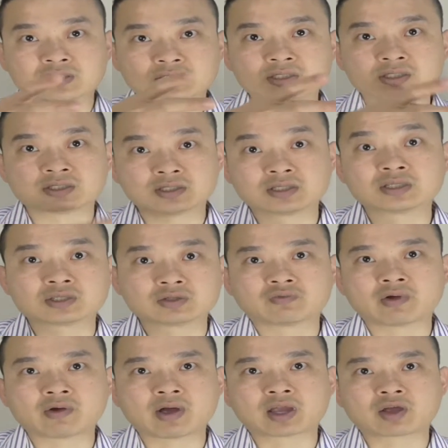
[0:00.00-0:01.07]
this is
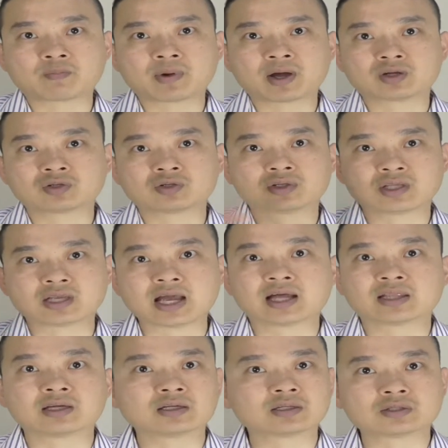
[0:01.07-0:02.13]
real acupuncture, the
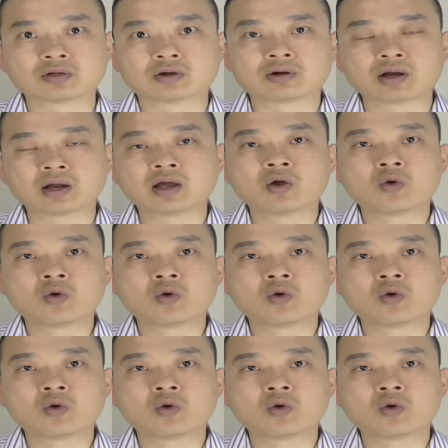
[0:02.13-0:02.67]
other is not.